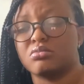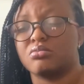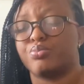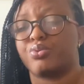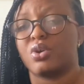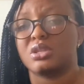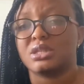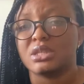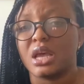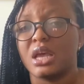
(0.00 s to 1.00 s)

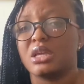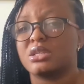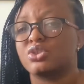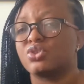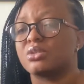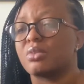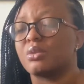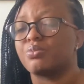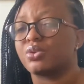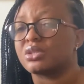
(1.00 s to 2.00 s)

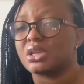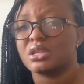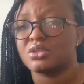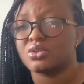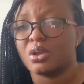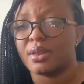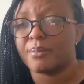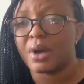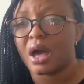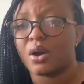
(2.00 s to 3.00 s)
treatment process is all
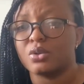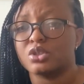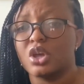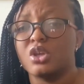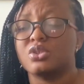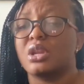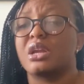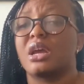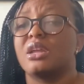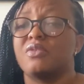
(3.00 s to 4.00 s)
about, so that you
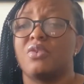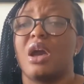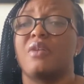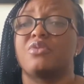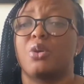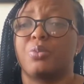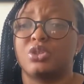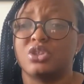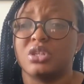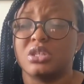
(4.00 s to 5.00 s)
can even have the
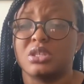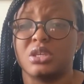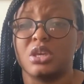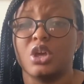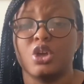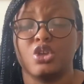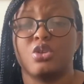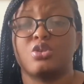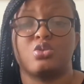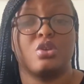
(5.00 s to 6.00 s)
opportunity
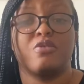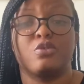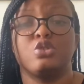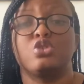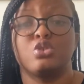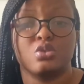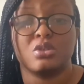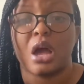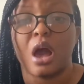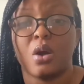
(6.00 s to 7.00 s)
to even choose
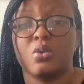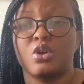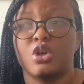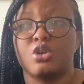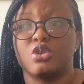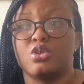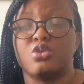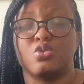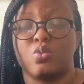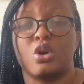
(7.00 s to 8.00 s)
how
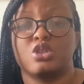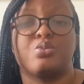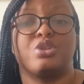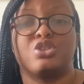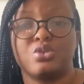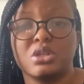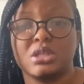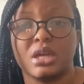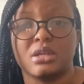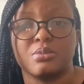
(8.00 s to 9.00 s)
you want to be
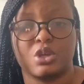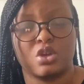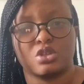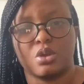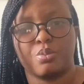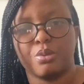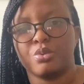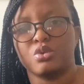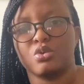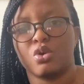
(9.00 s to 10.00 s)
treated. Because some
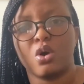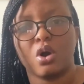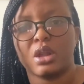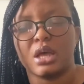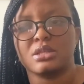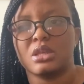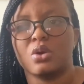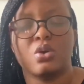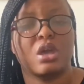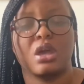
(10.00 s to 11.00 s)
people go on and say,
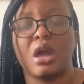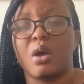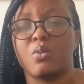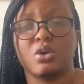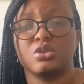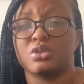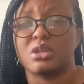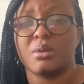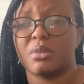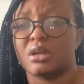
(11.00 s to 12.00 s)
okay, I want
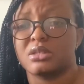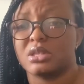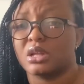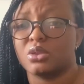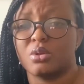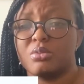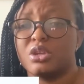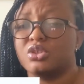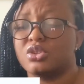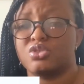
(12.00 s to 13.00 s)
total
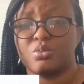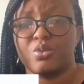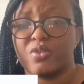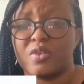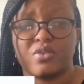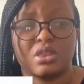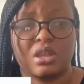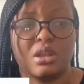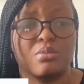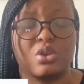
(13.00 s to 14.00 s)
mastectomy, just remove
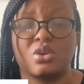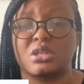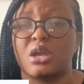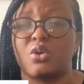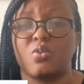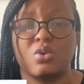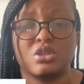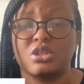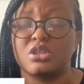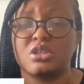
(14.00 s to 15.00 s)
everything because I don't
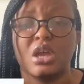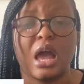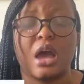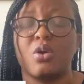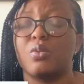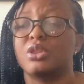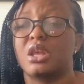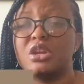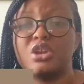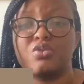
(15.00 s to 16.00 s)
want
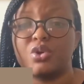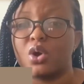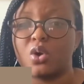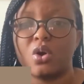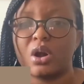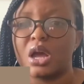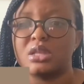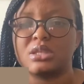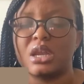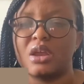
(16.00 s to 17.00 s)
any
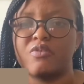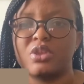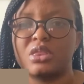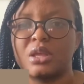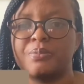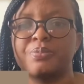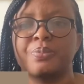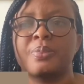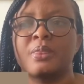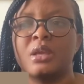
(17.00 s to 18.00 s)
reoccurrence and everything.
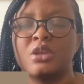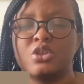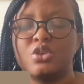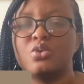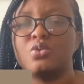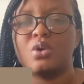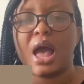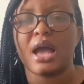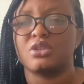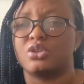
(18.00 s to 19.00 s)
You
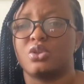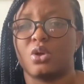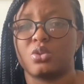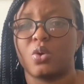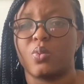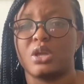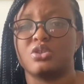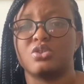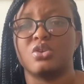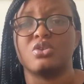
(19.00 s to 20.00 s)
ask your doctor
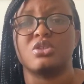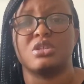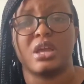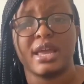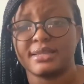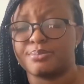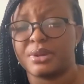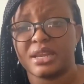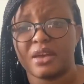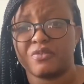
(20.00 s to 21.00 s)
questions, they
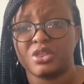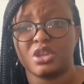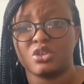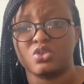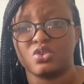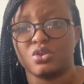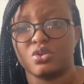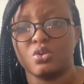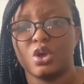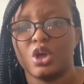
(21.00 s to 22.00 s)
explain everything to
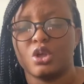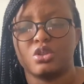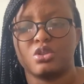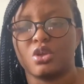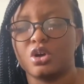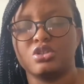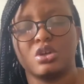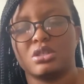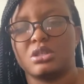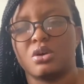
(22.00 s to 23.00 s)
you. Don't
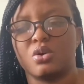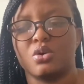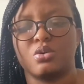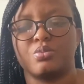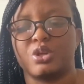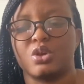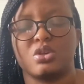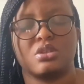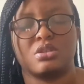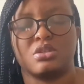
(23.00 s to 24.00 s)
just say, oh,
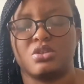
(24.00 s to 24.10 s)
because